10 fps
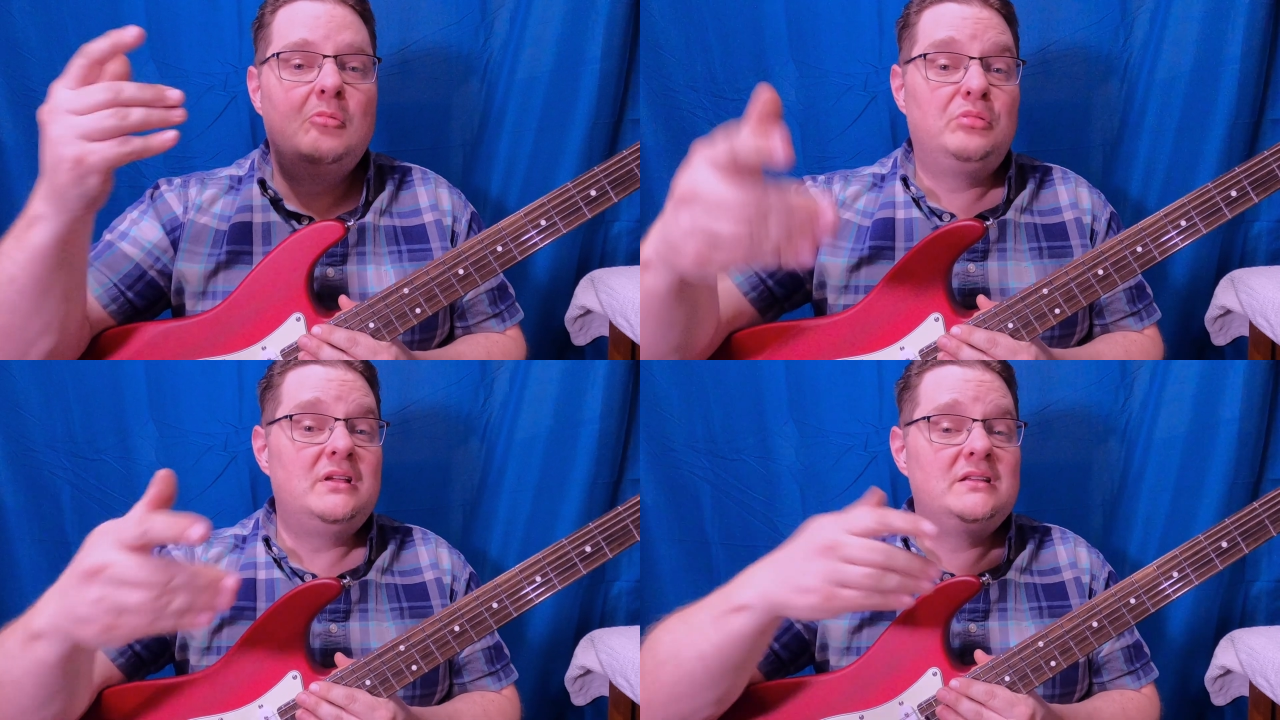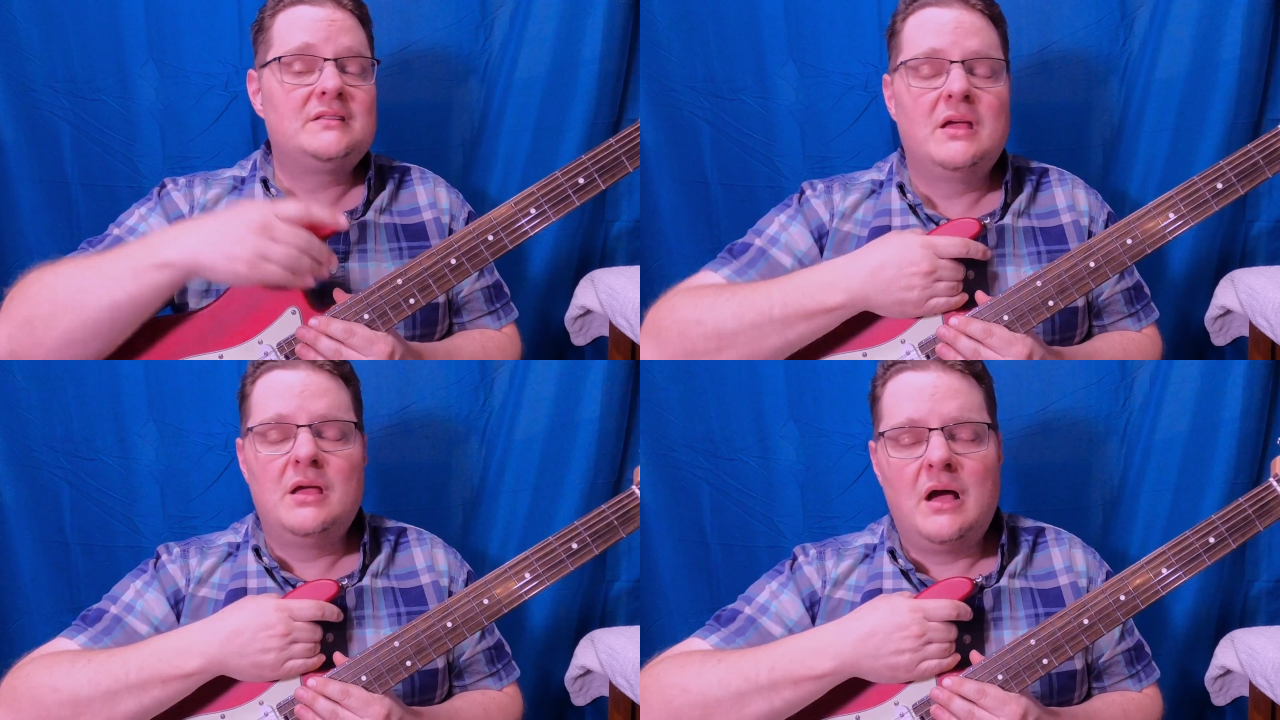
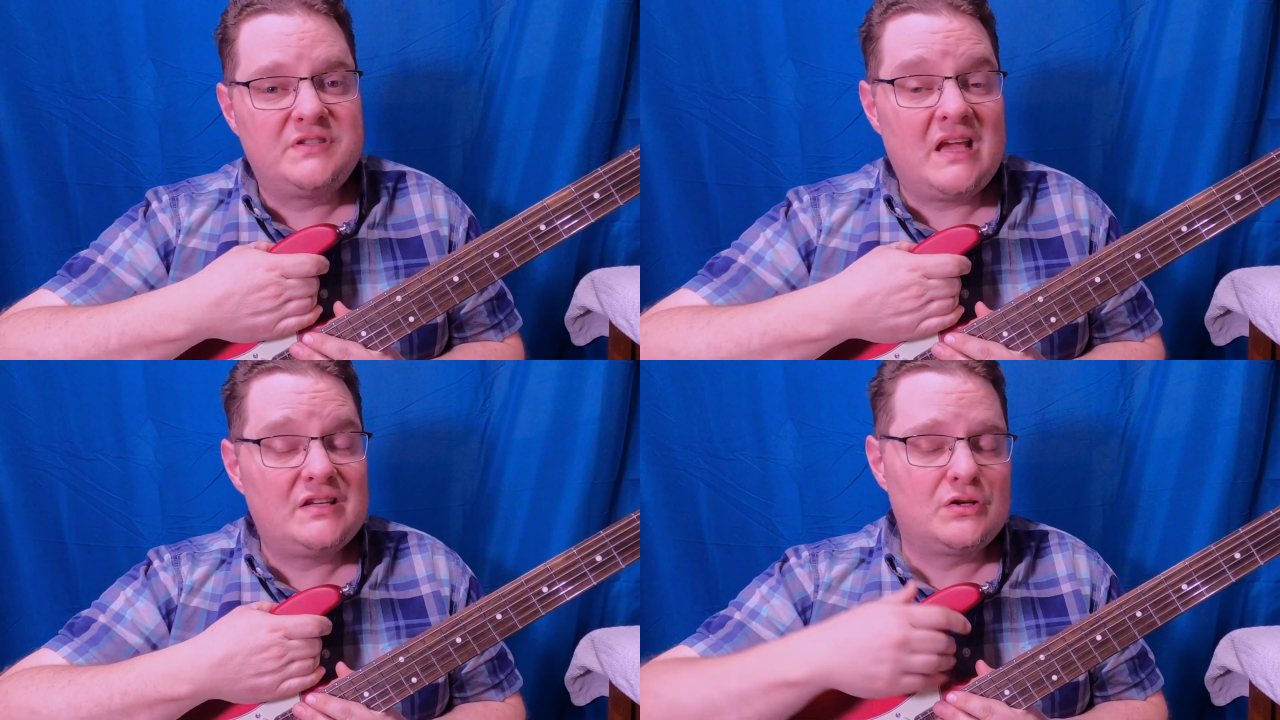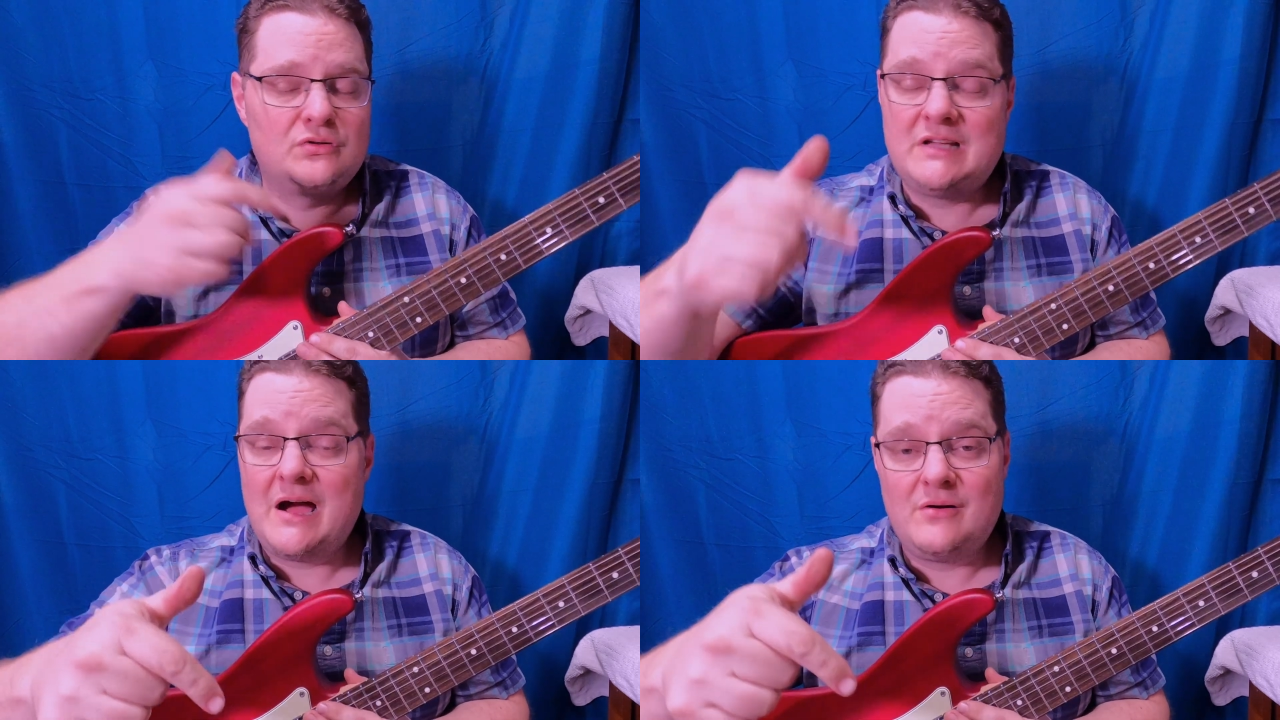please say
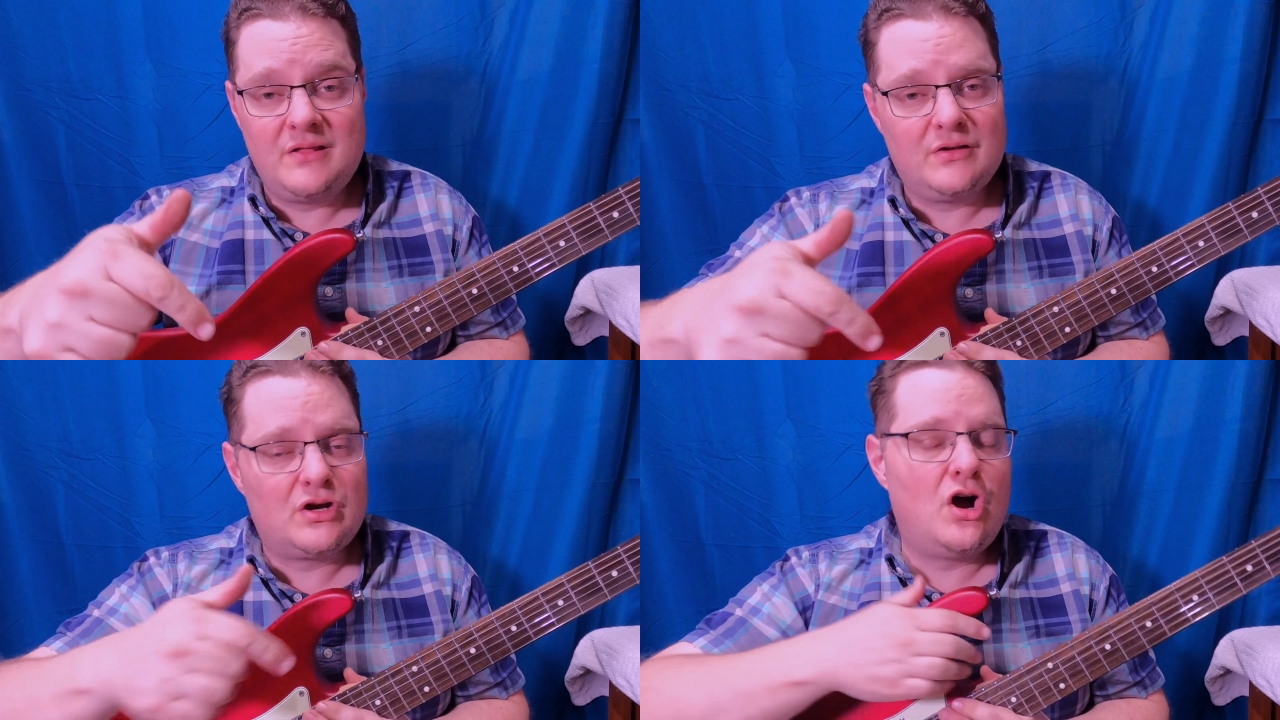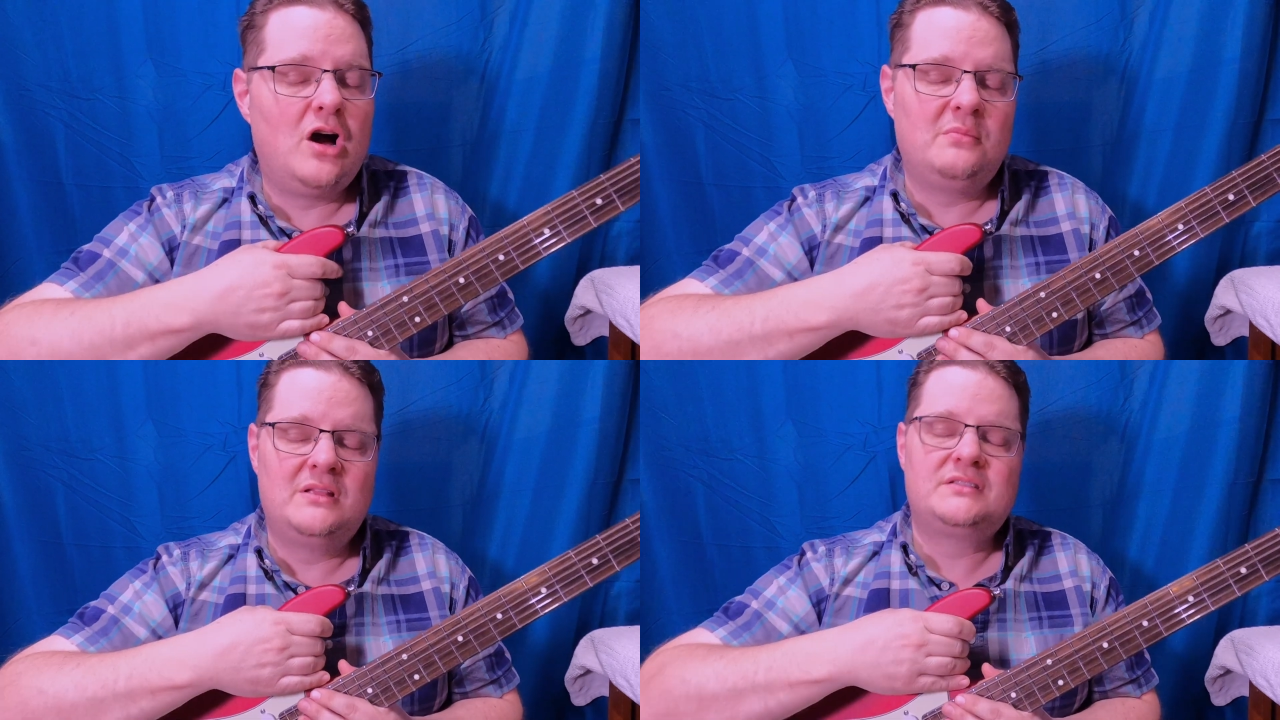so down in the
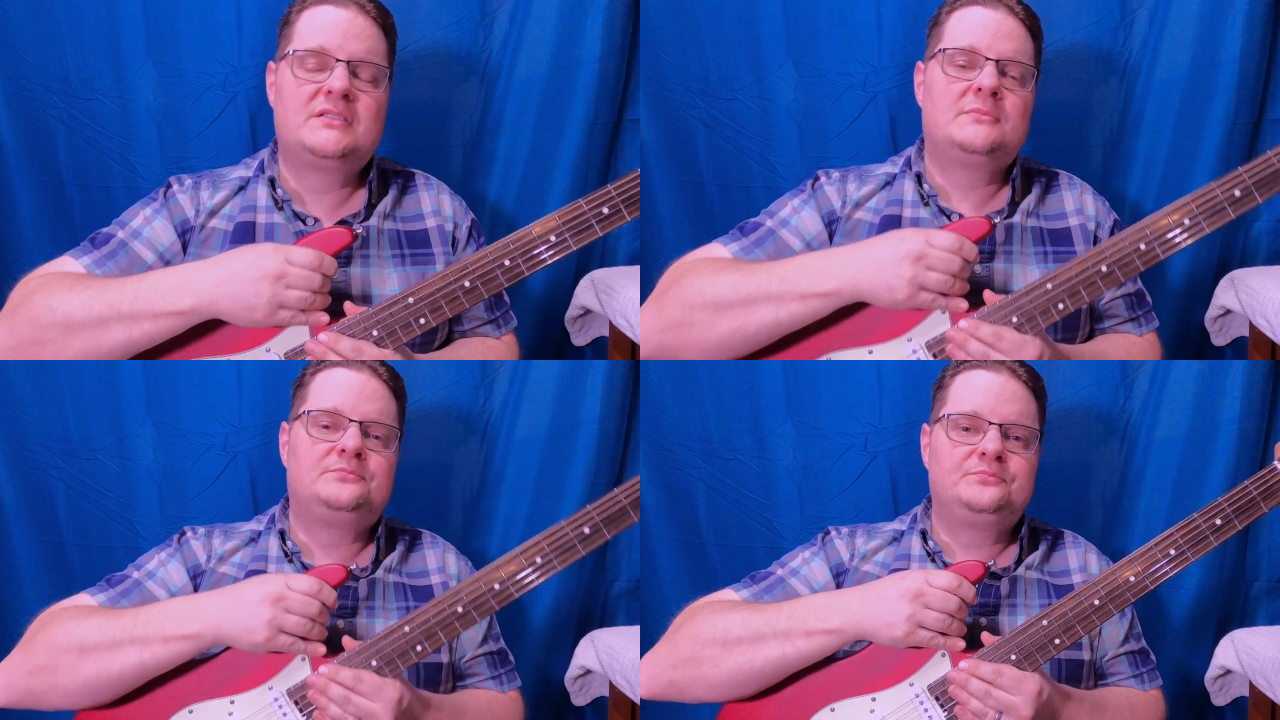comments.